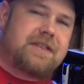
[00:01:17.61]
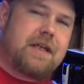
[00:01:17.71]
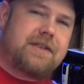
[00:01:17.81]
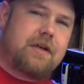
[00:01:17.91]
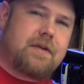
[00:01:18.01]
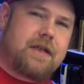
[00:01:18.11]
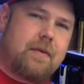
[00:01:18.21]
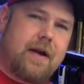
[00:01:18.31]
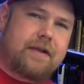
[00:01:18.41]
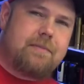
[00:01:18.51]
sent over
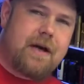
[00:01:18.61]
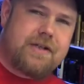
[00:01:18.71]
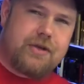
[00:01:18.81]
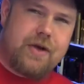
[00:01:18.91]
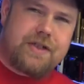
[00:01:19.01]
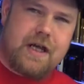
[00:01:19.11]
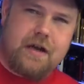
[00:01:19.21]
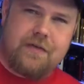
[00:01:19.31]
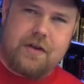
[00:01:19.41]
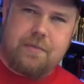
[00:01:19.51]
directly by
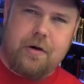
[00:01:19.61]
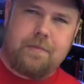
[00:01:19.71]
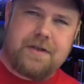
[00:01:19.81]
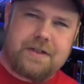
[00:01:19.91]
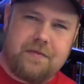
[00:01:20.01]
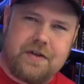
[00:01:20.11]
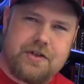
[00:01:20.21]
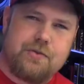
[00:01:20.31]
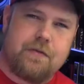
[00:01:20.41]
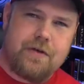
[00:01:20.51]
Joyetech for the purpose of
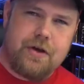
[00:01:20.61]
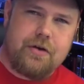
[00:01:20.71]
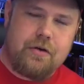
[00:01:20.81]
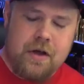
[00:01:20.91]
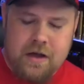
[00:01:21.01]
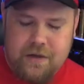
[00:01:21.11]
this review.